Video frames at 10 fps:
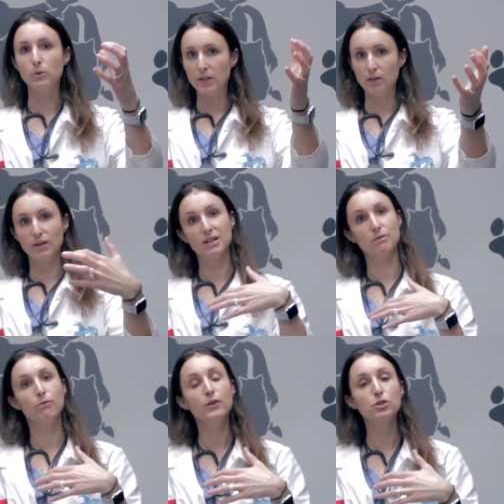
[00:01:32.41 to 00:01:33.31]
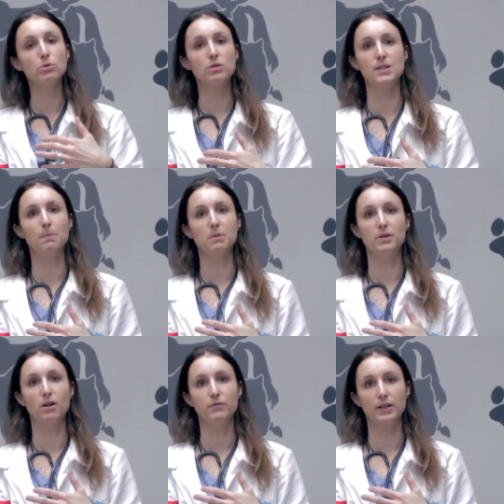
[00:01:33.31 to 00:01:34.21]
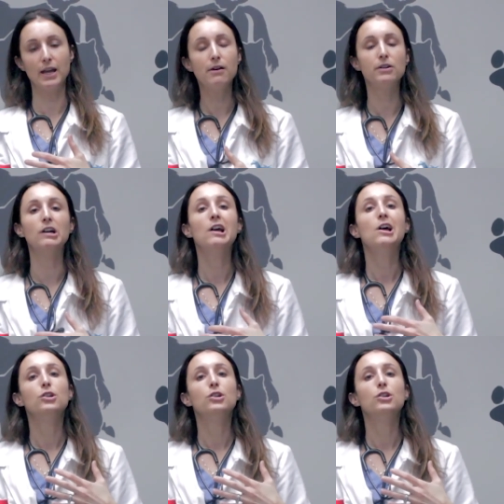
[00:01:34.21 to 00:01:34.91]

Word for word: pulling a random fish oil supplement off the counter,